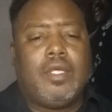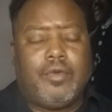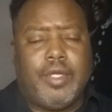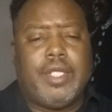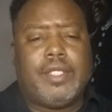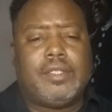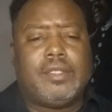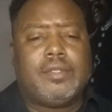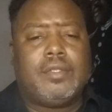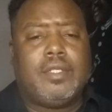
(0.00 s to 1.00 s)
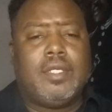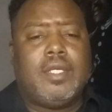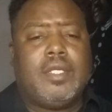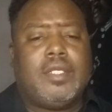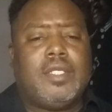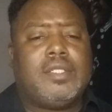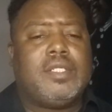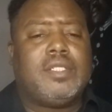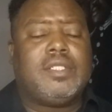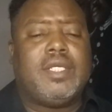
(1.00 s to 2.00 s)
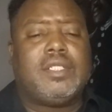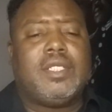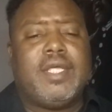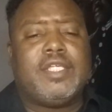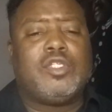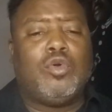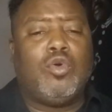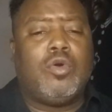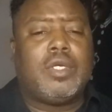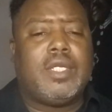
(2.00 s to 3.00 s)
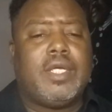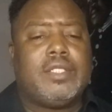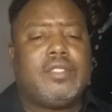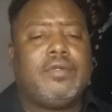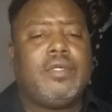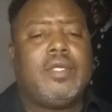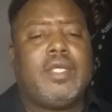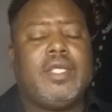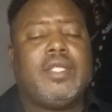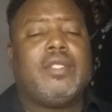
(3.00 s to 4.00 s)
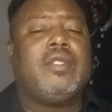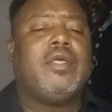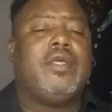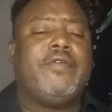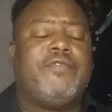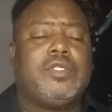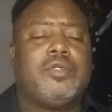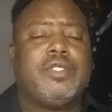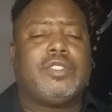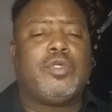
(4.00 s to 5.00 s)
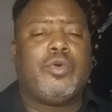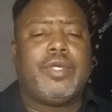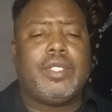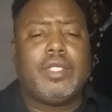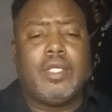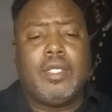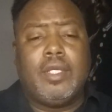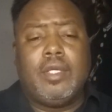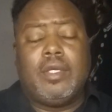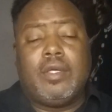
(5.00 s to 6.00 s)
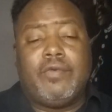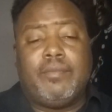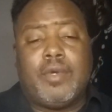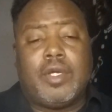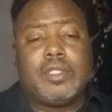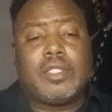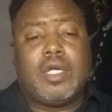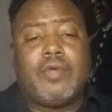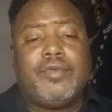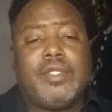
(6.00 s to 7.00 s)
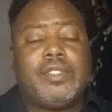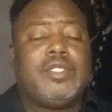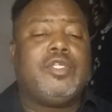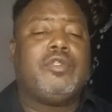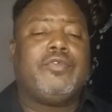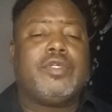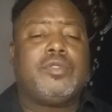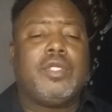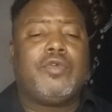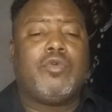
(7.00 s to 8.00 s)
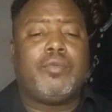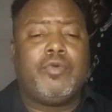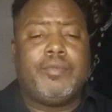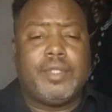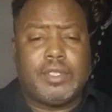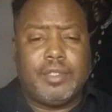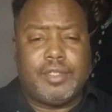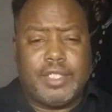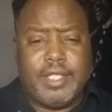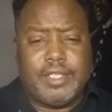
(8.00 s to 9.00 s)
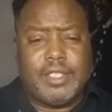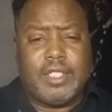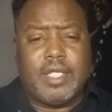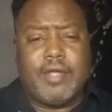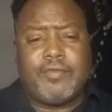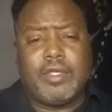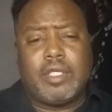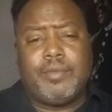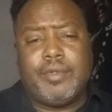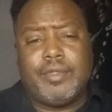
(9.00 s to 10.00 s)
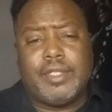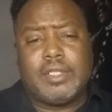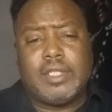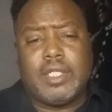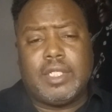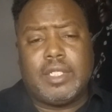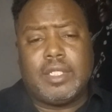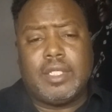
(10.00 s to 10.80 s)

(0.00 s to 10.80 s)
Greetings. This is the international organizer and official historian of Marcus Garvey's Universal Negro Improvement Association and African Communities League.